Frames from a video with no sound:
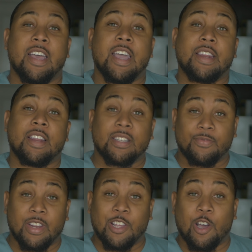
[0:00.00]
And in this
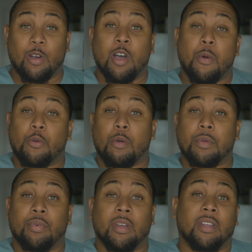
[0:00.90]
video, we're gonna be
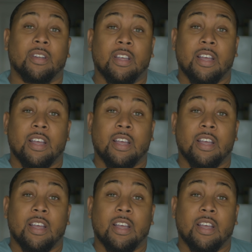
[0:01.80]
putting